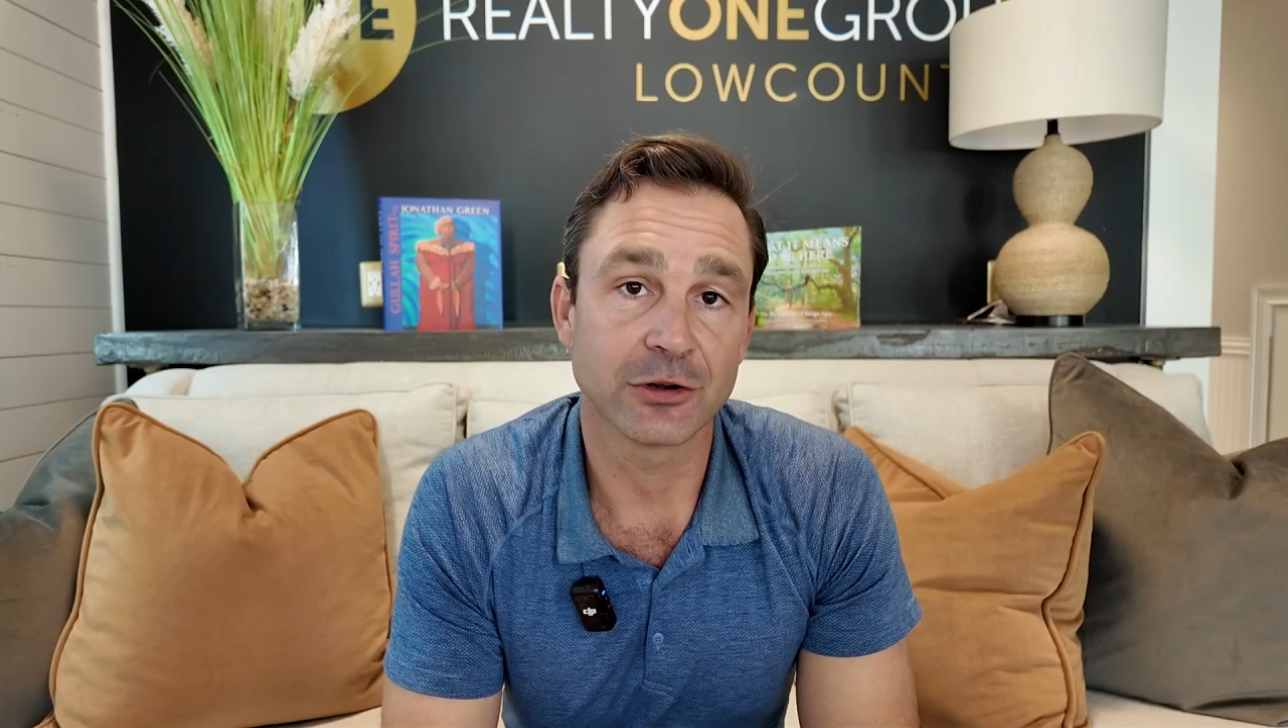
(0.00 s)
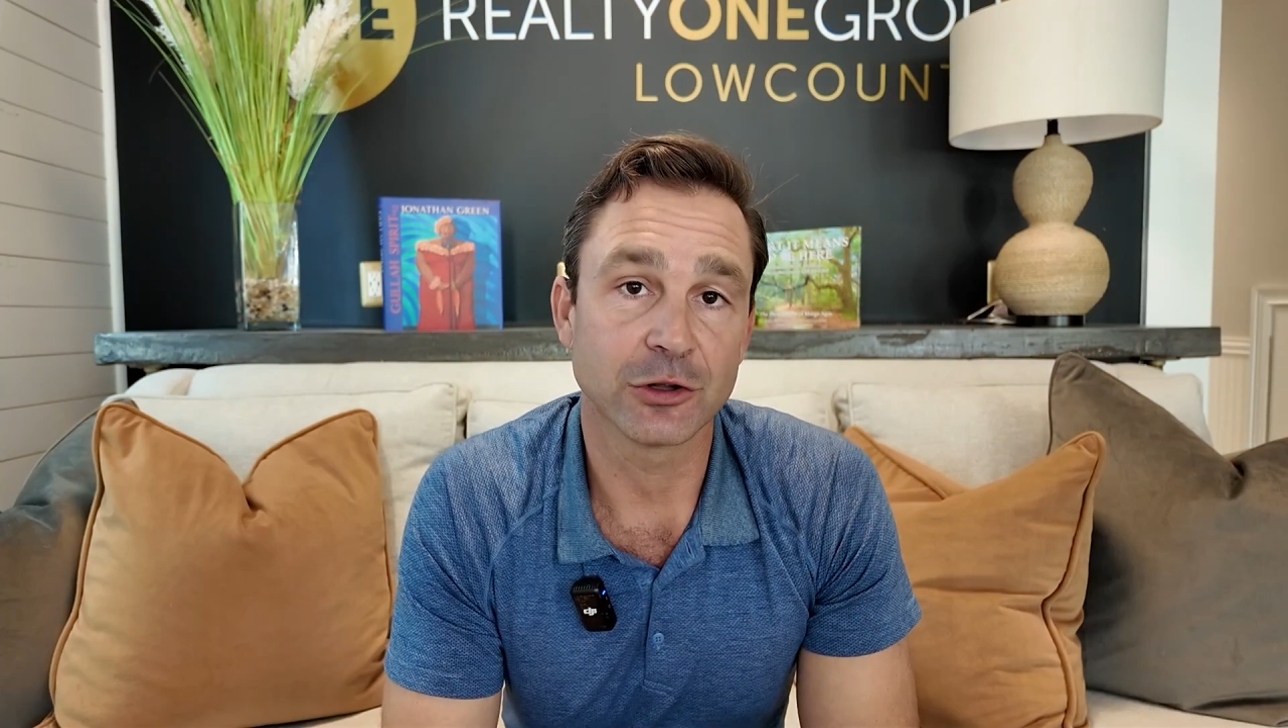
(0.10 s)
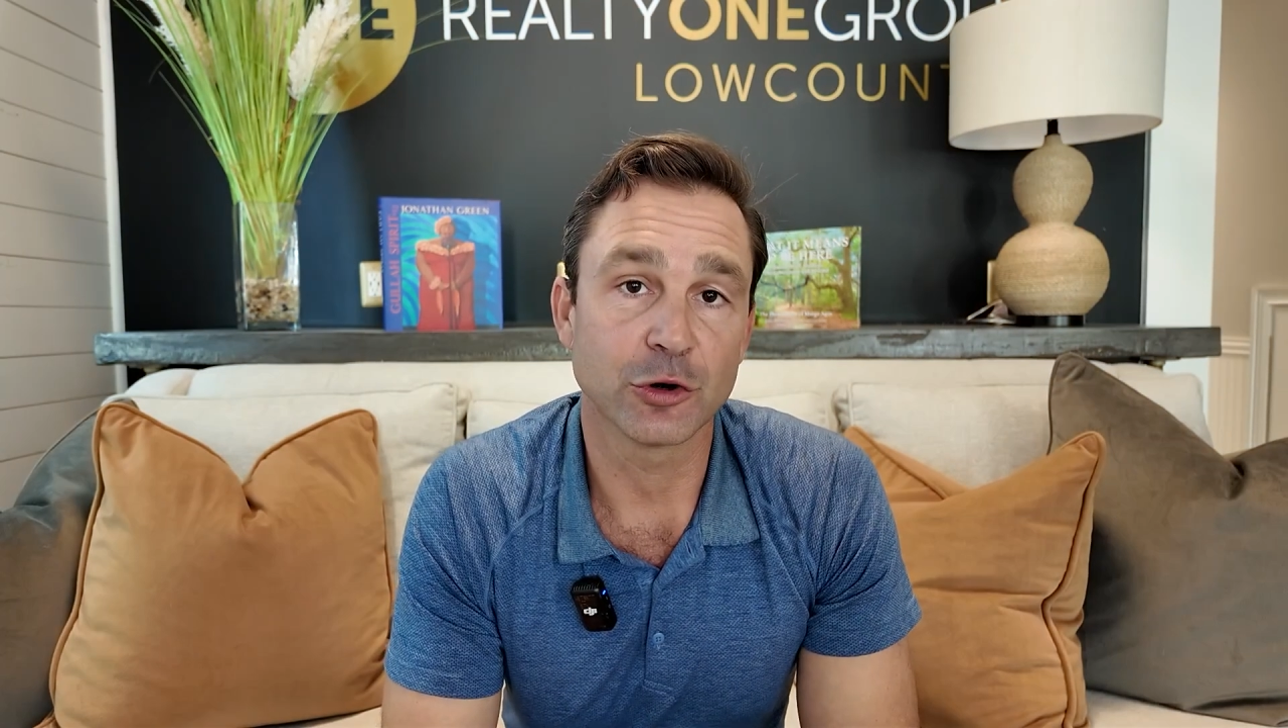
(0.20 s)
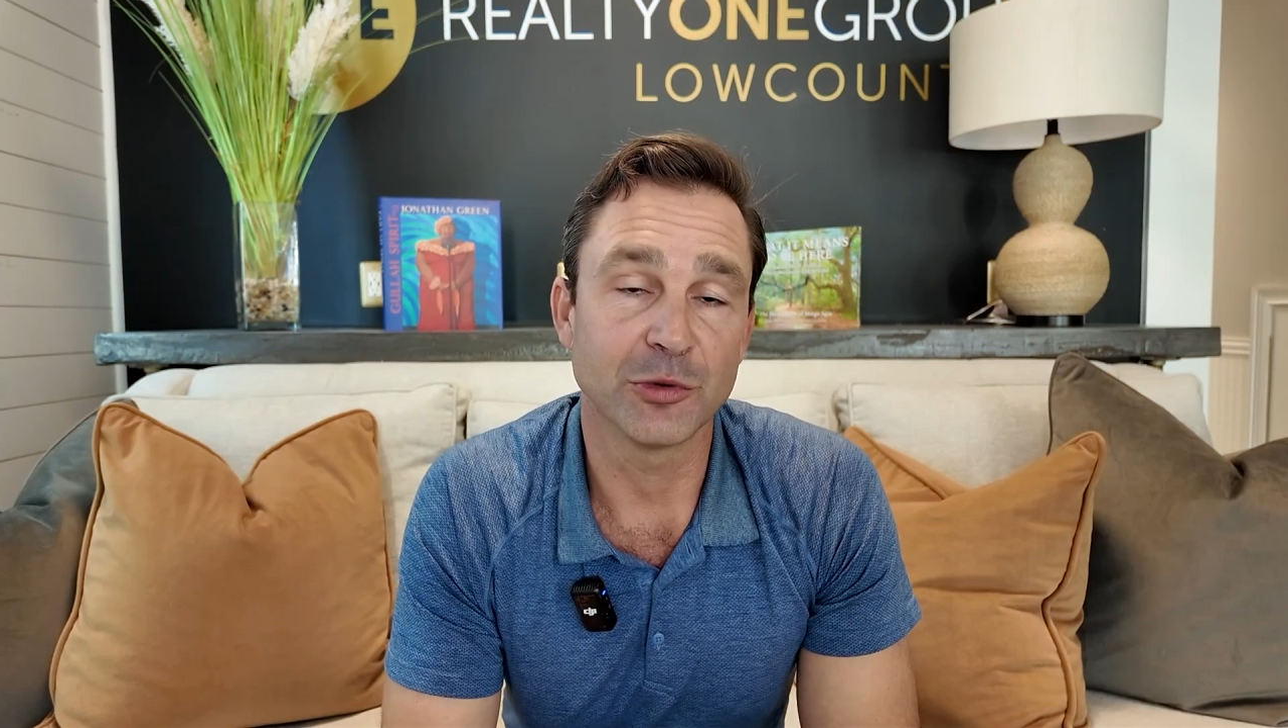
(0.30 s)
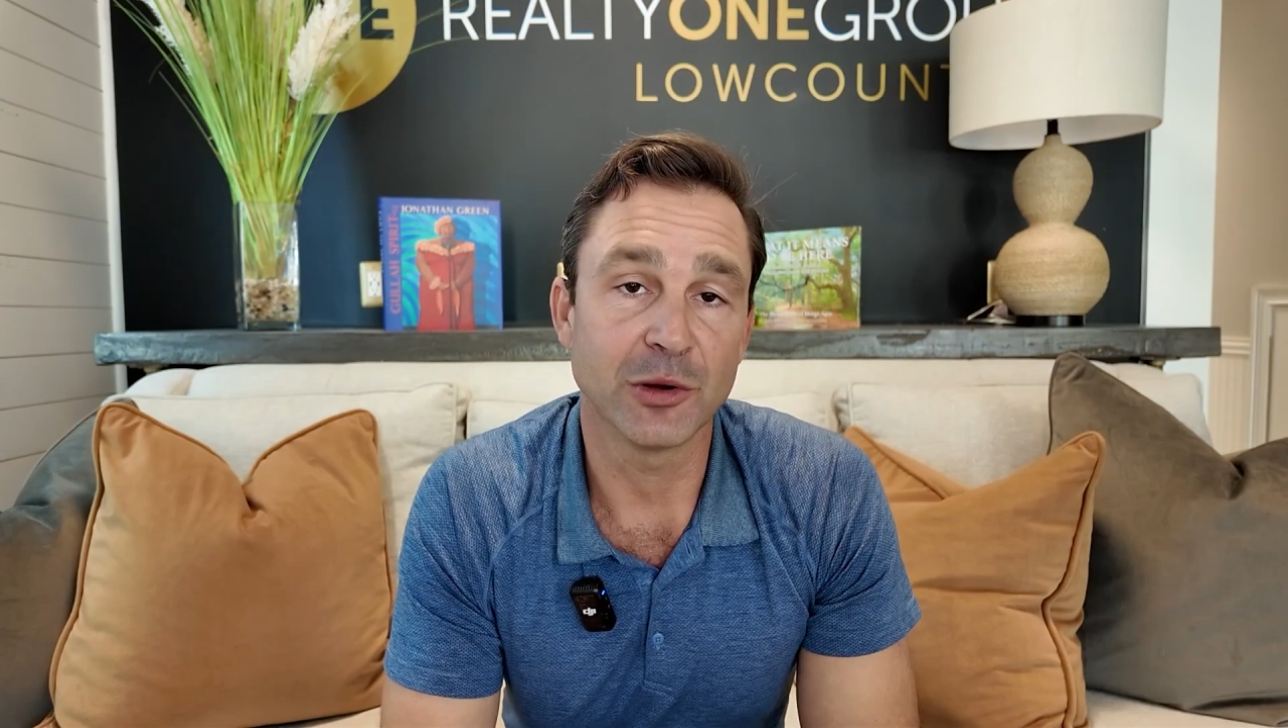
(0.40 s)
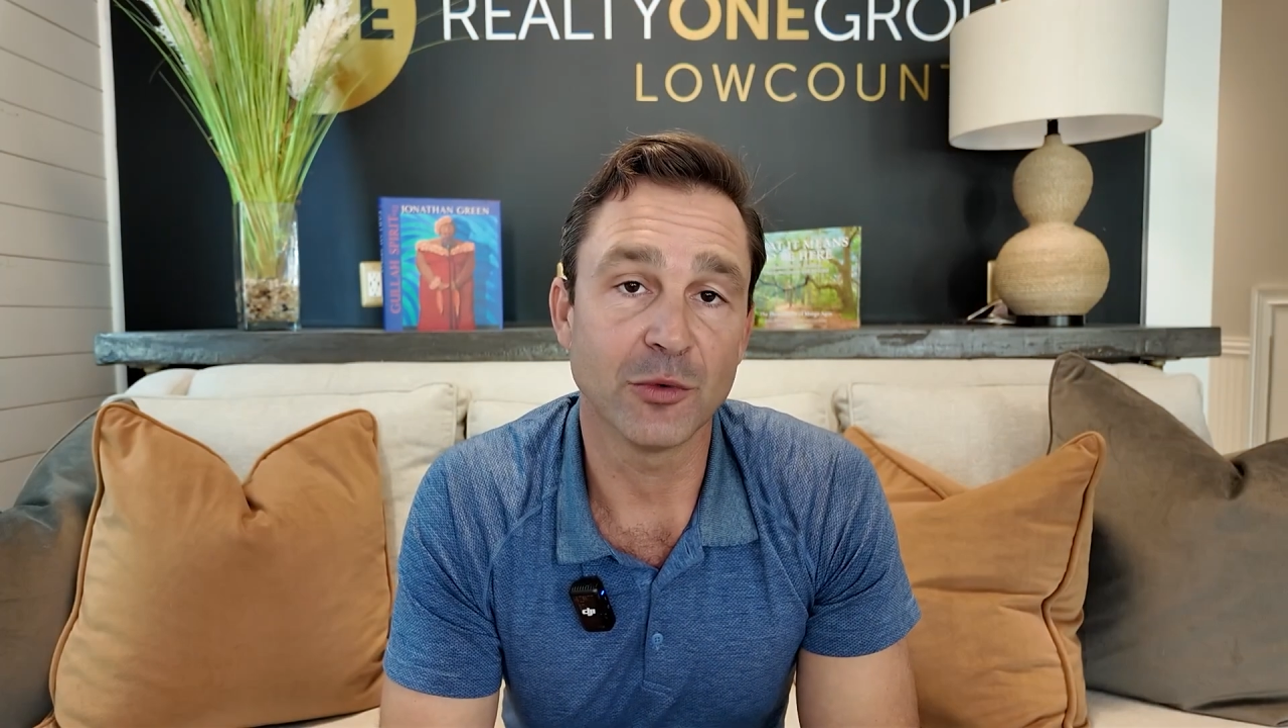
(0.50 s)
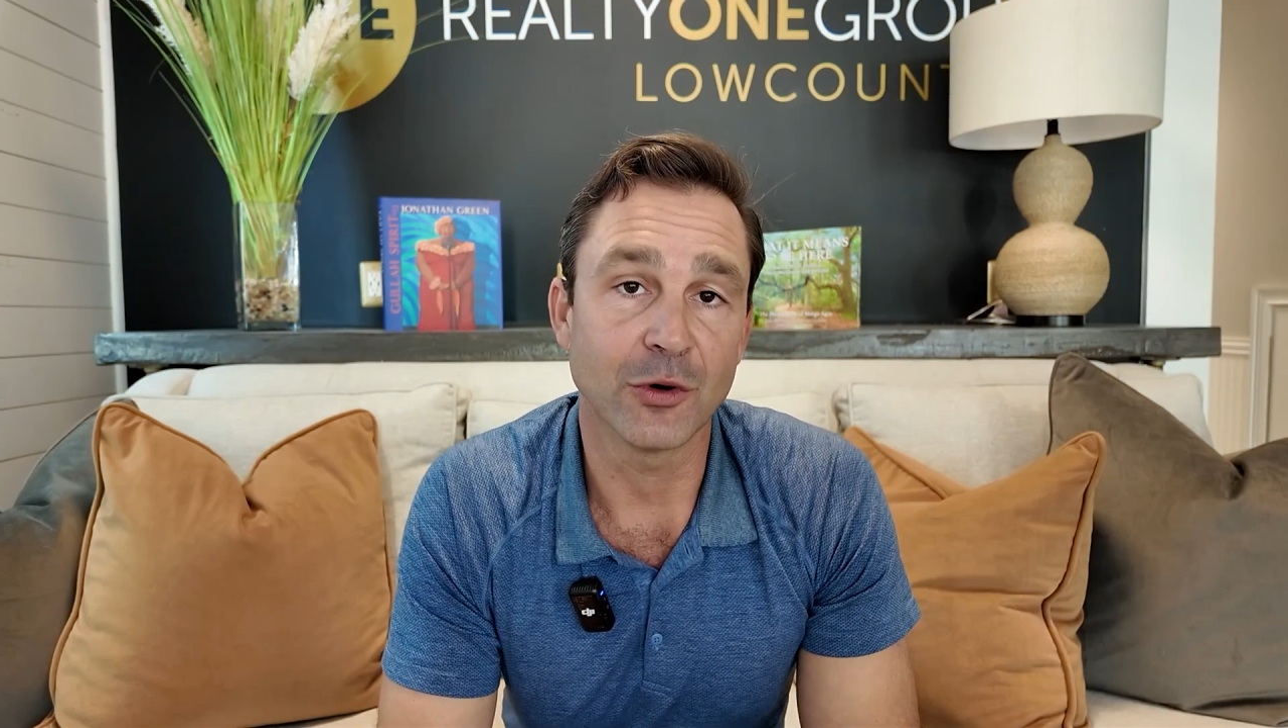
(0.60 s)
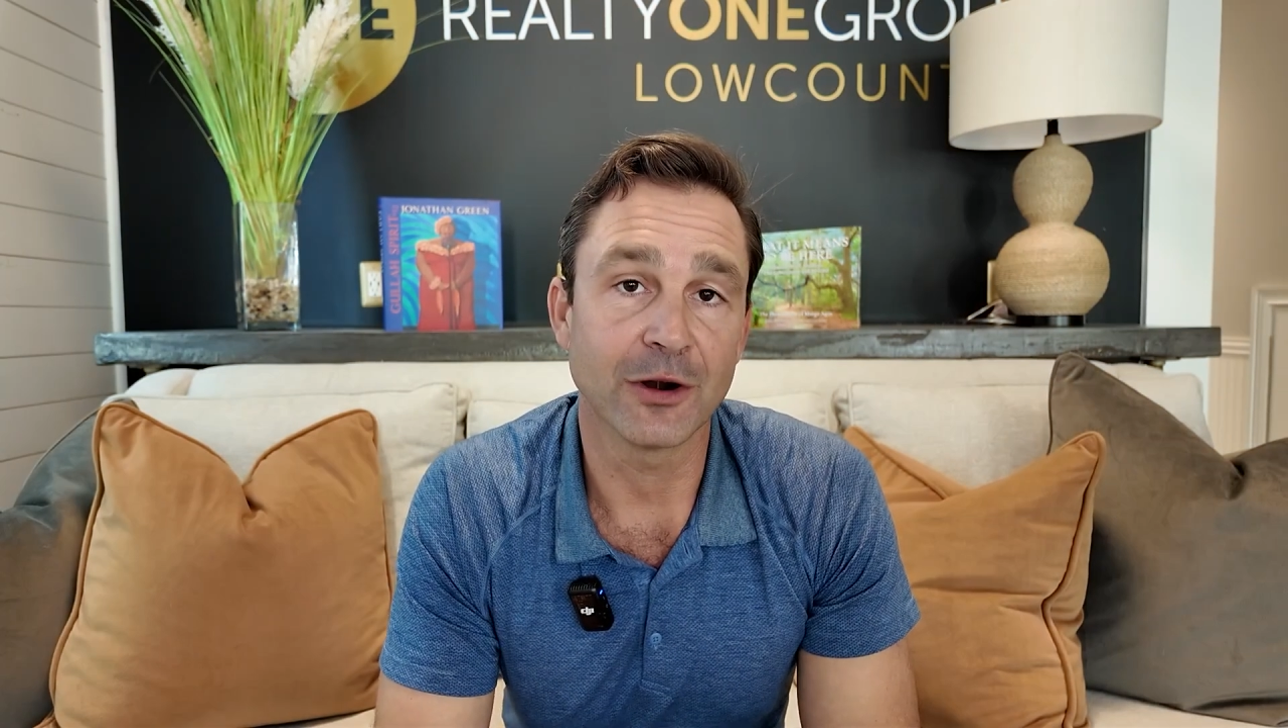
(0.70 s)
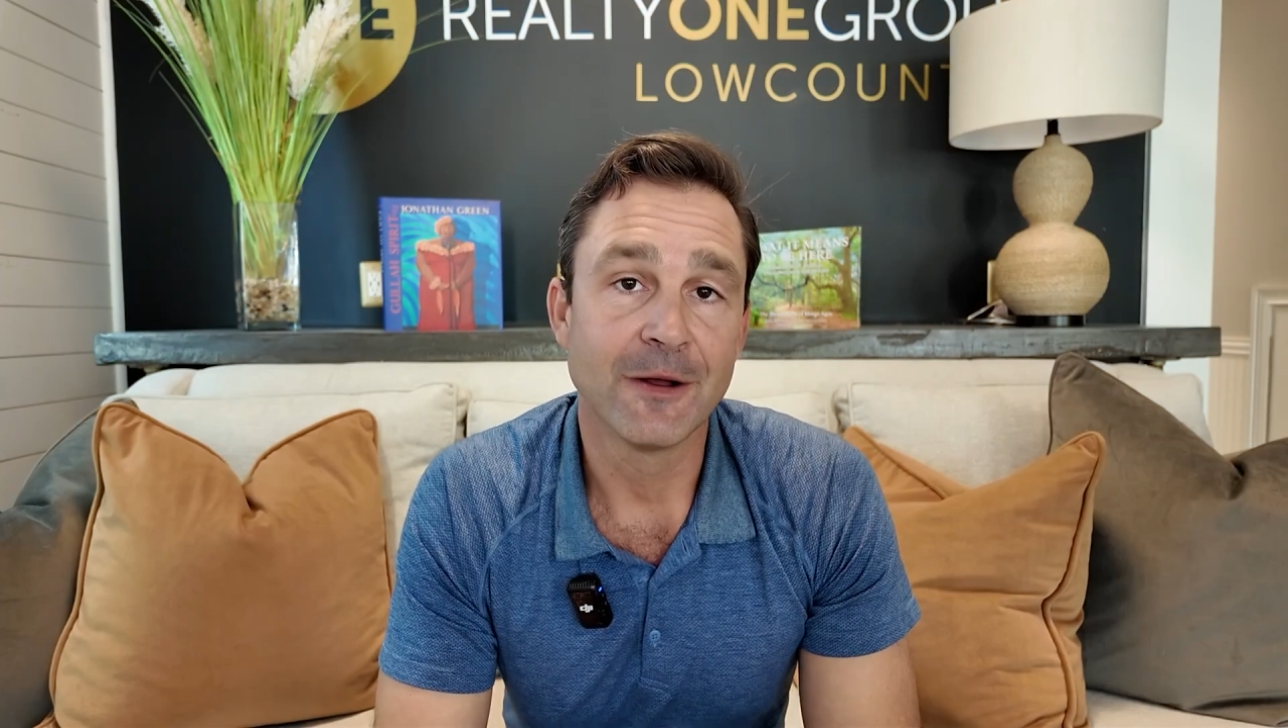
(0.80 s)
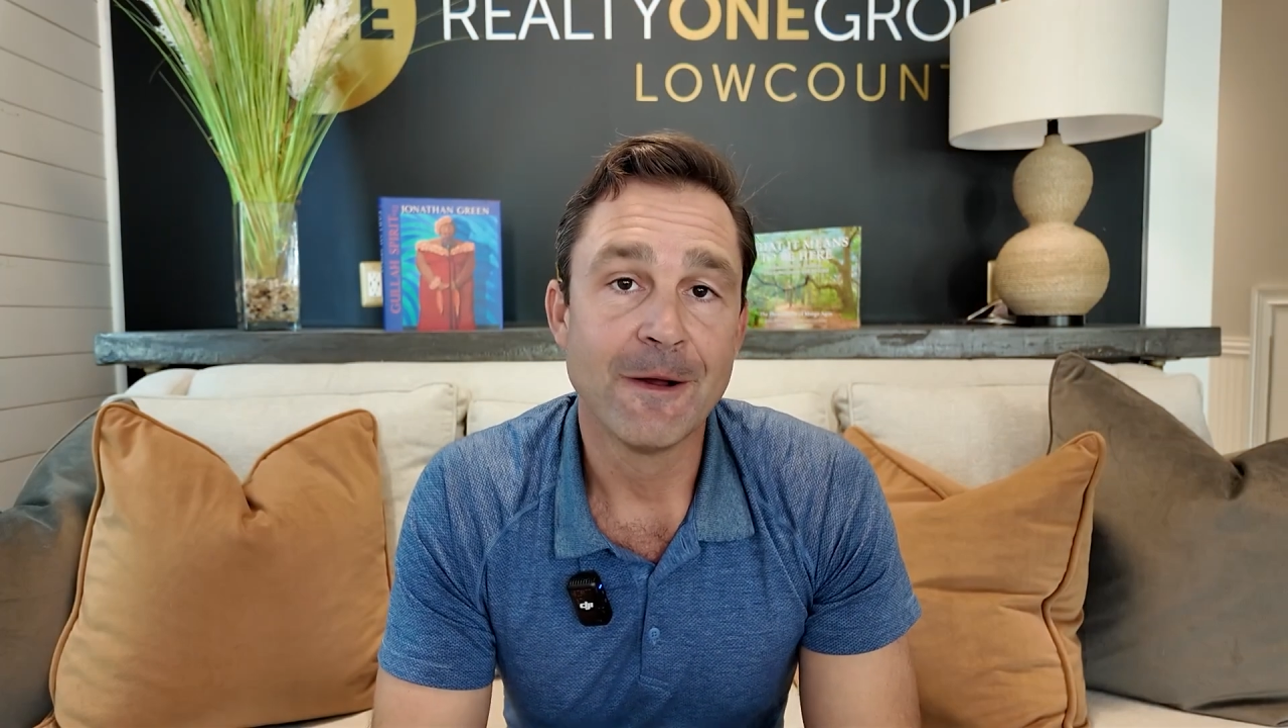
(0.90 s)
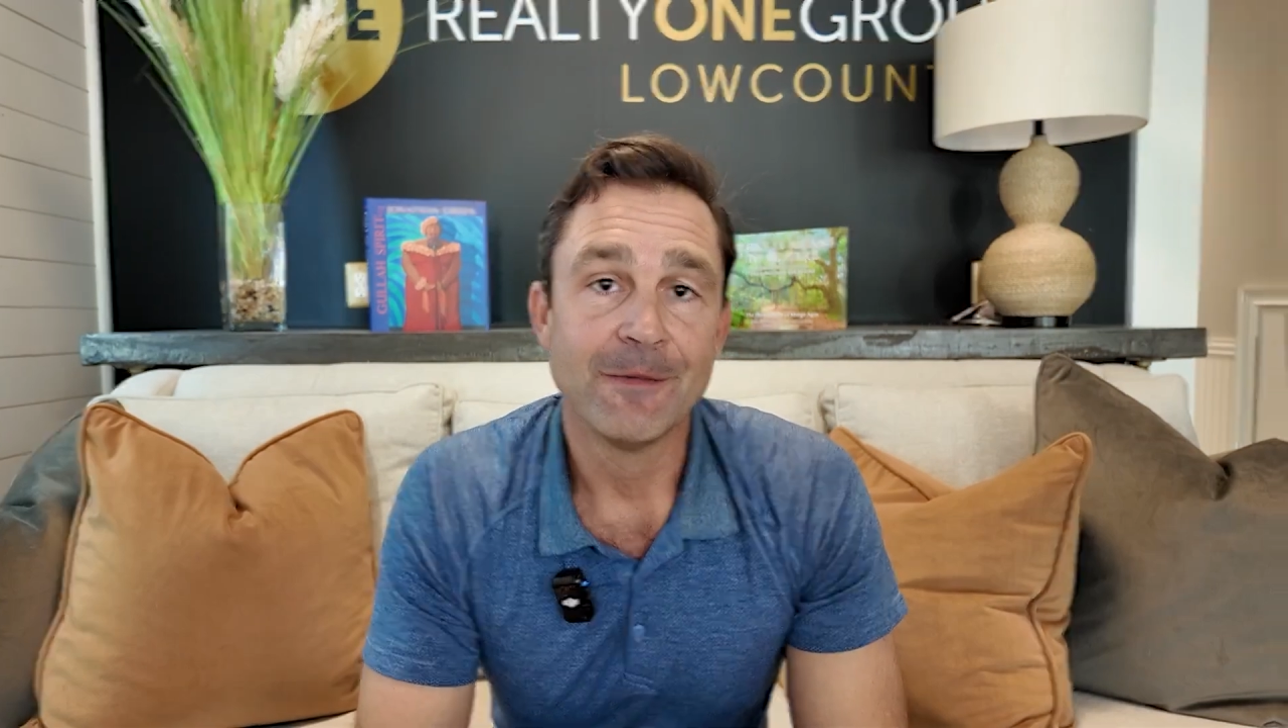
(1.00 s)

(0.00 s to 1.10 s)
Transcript: a little bit more.